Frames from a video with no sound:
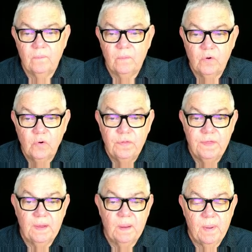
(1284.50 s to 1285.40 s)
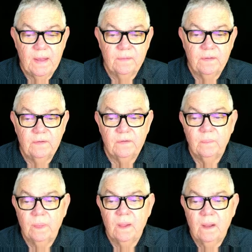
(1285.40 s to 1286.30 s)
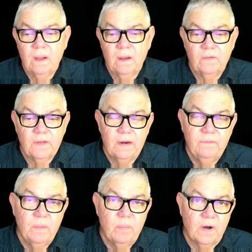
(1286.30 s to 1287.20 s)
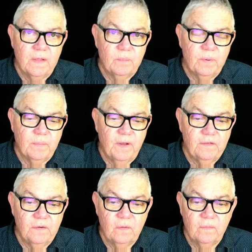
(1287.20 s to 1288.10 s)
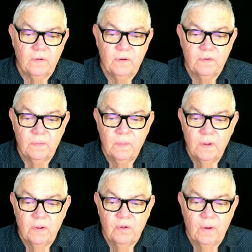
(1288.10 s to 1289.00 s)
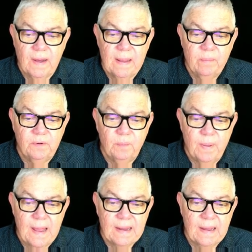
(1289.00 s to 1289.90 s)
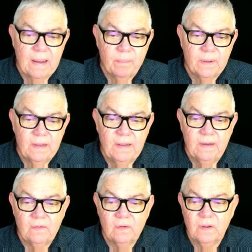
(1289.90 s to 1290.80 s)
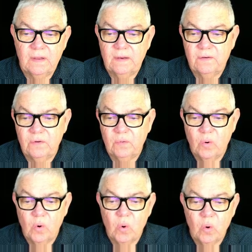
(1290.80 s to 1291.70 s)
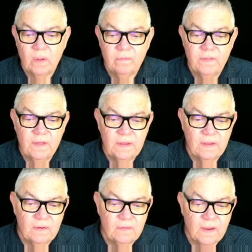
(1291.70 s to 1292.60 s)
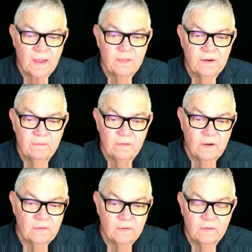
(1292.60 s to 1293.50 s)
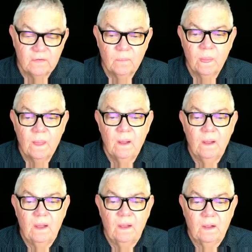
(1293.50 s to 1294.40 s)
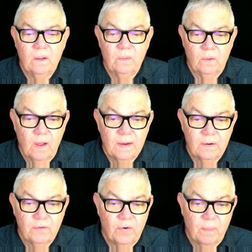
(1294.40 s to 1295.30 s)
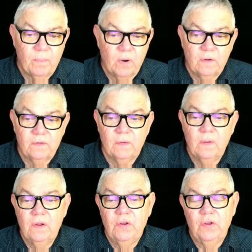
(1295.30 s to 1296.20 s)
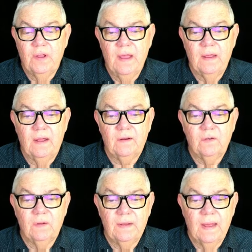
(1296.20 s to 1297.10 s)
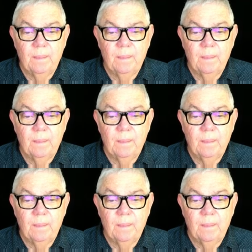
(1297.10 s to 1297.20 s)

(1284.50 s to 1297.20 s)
good thing about this is that if you buy the professional version, you're able to back up easily to all of these other devices. Like Dropbox, you can actually